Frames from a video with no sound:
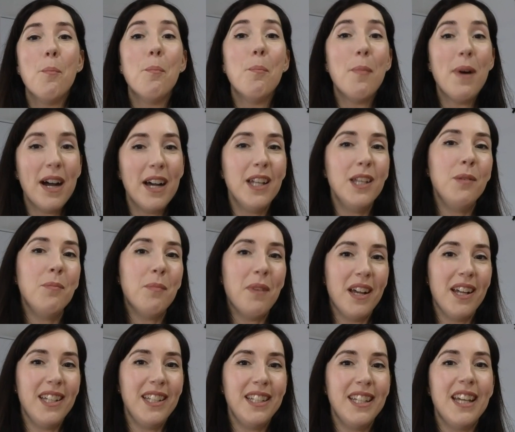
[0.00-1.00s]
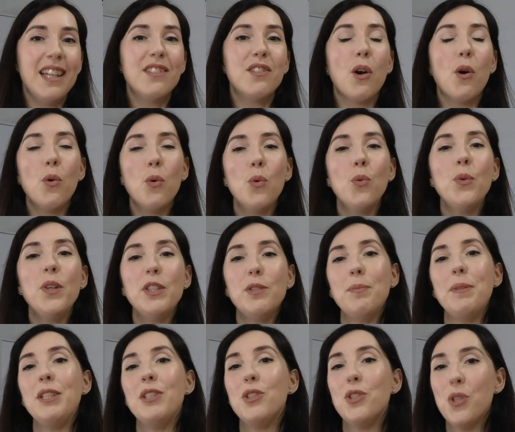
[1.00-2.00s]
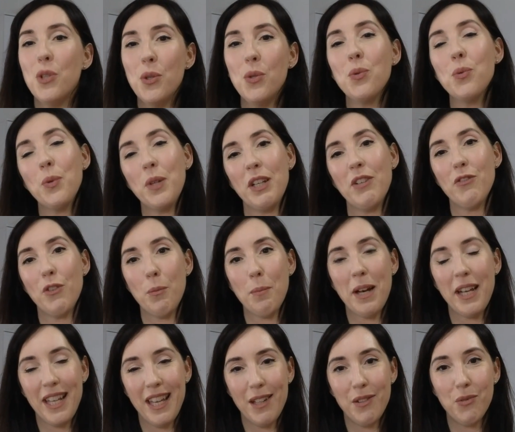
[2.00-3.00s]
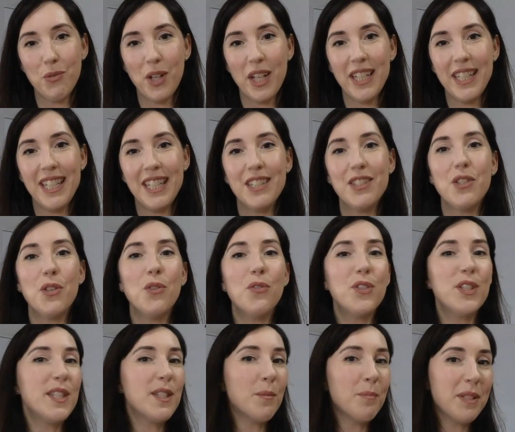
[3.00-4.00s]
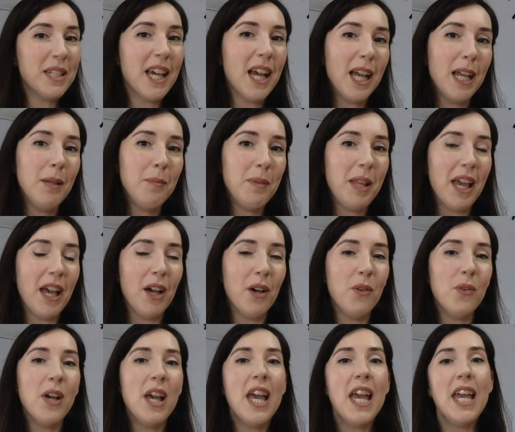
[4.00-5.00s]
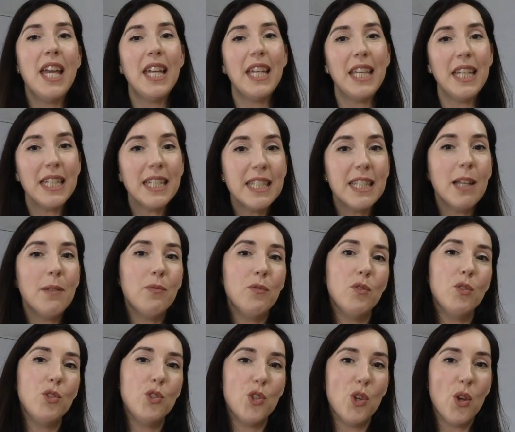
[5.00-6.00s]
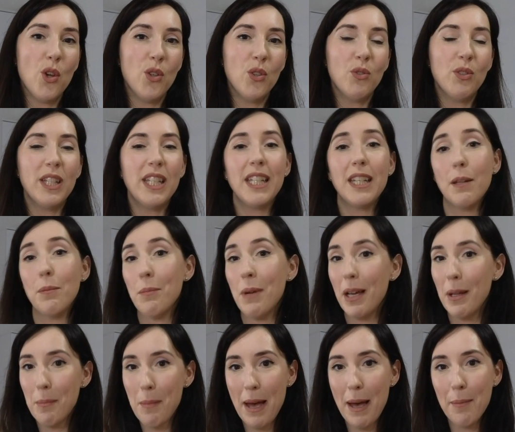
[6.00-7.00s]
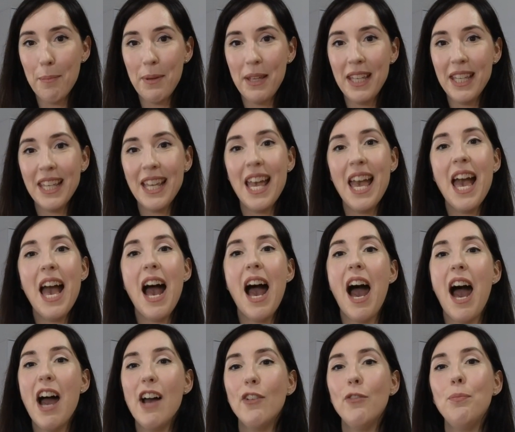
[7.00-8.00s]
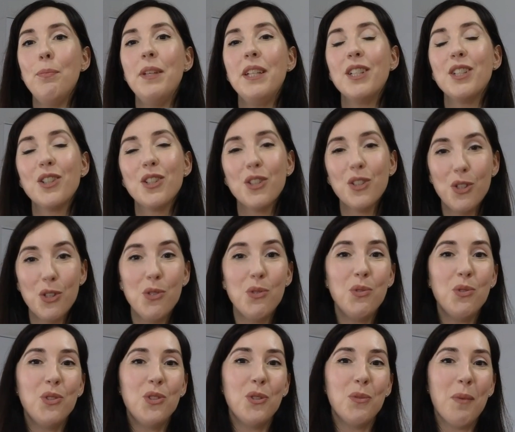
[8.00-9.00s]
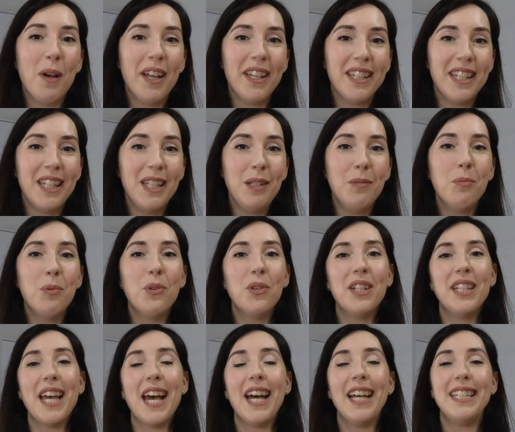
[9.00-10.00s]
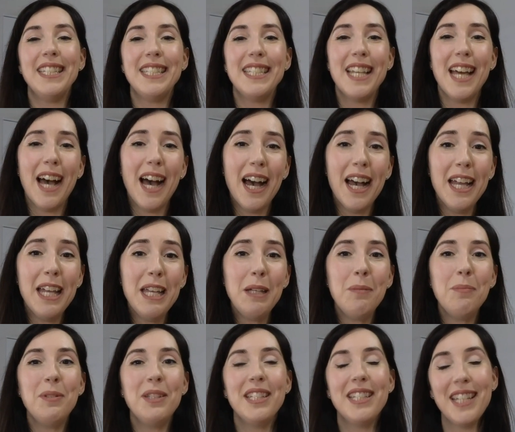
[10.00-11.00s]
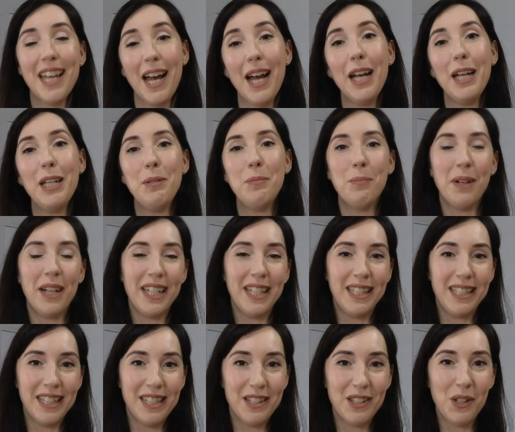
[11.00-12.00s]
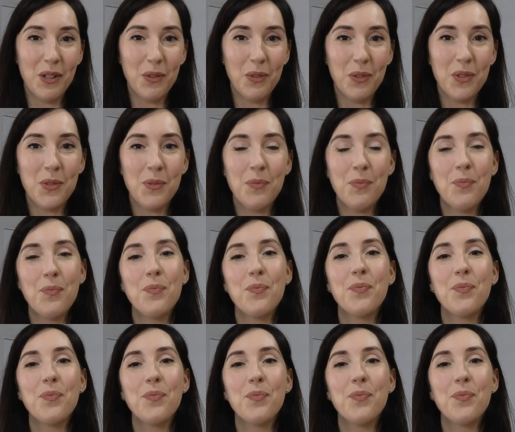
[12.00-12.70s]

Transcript: my mind has always been too quick for my handwriting. So, for some time now, except for journaling and mind mapping, I've been glued to my keyboard and typed, typed my endless notes.